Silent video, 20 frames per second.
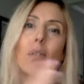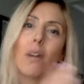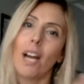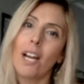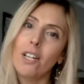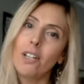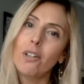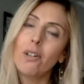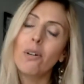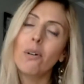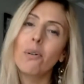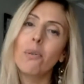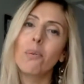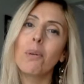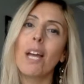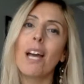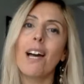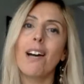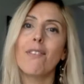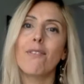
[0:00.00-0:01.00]
I know
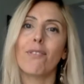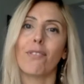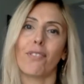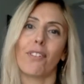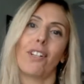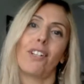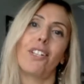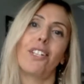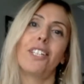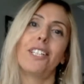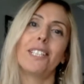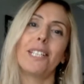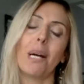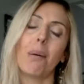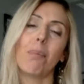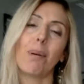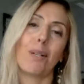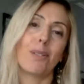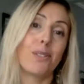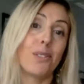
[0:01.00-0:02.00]
we have learned
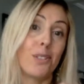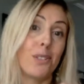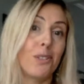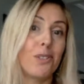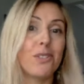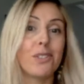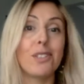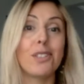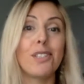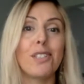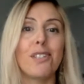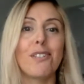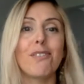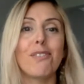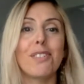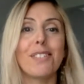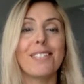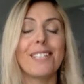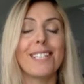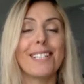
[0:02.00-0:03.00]
about Newtonian
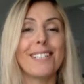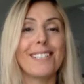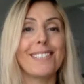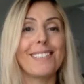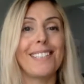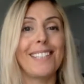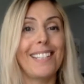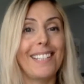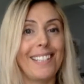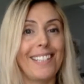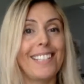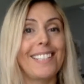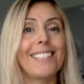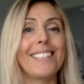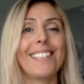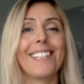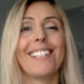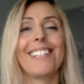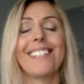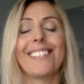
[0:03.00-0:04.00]
physics
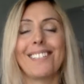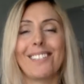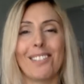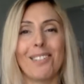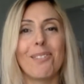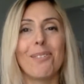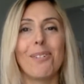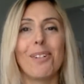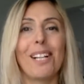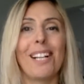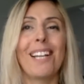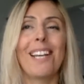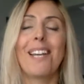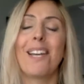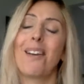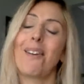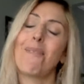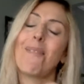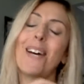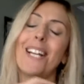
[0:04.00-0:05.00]
in school,
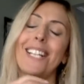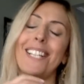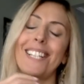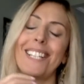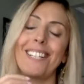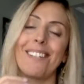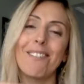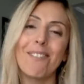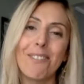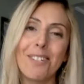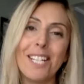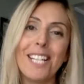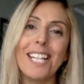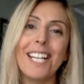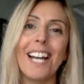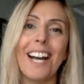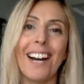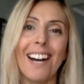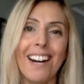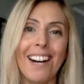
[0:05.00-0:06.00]
but
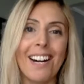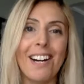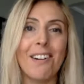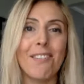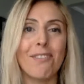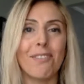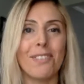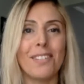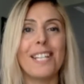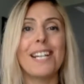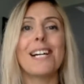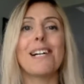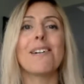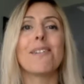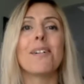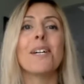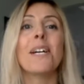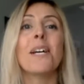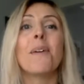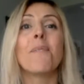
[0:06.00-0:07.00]
we have
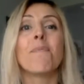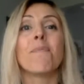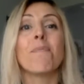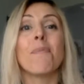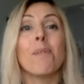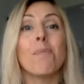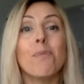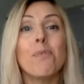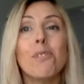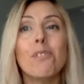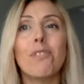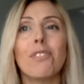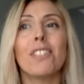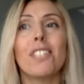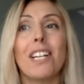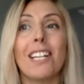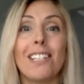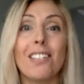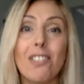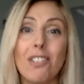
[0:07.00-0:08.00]
now
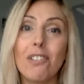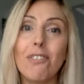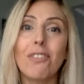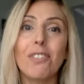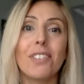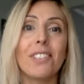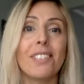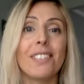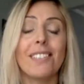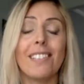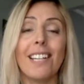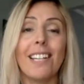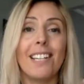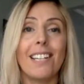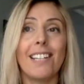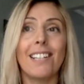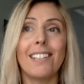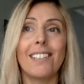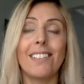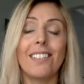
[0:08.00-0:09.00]
moved and shifted,
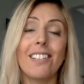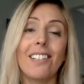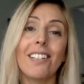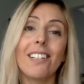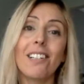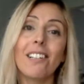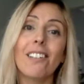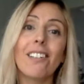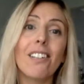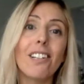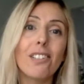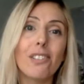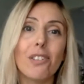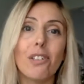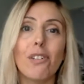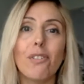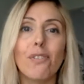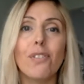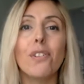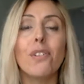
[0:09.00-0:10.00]
and there are a lot
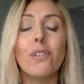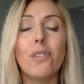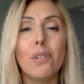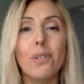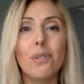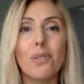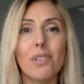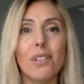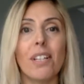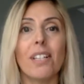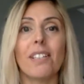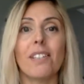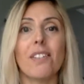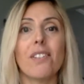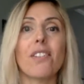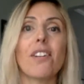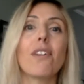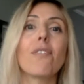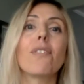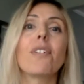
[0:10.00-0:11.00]
of new
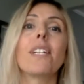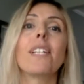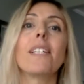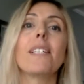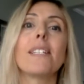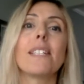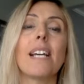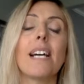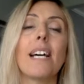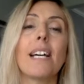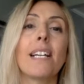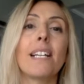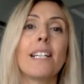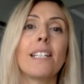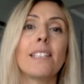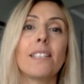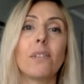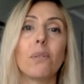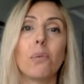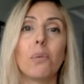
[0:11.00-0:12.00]
discoveries,
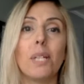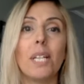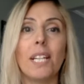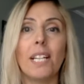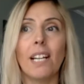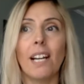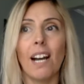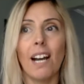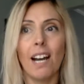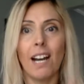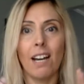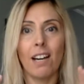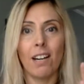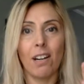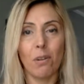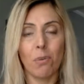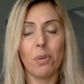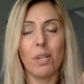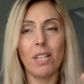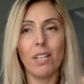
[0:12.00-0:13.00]
and we
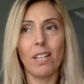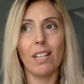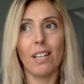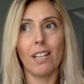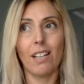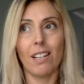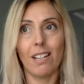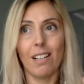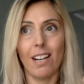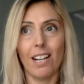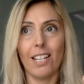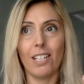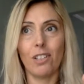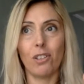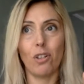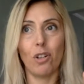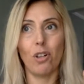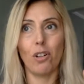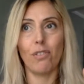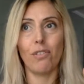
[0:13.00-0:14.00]

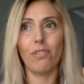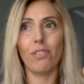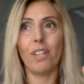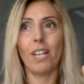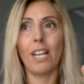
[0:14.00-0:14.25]
kind of